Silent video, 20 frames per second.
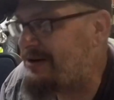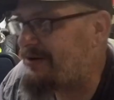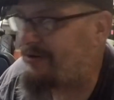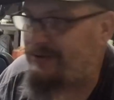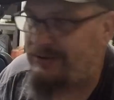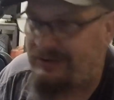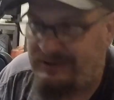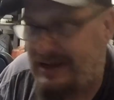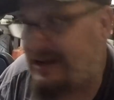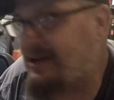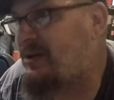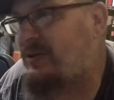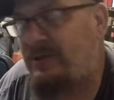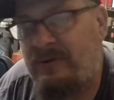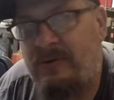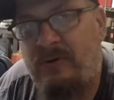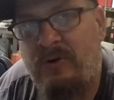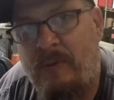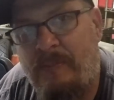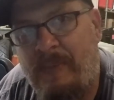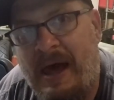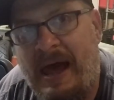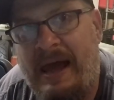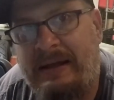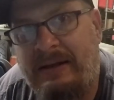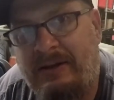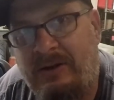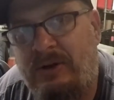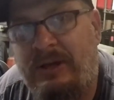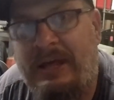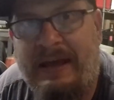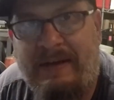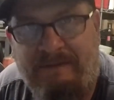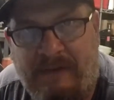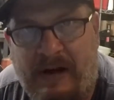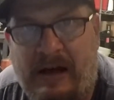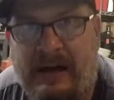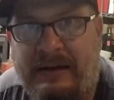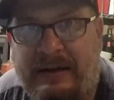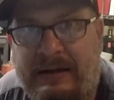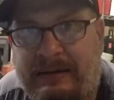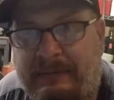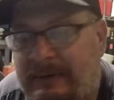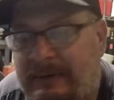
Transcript: you're digging through your bag and you can't find it.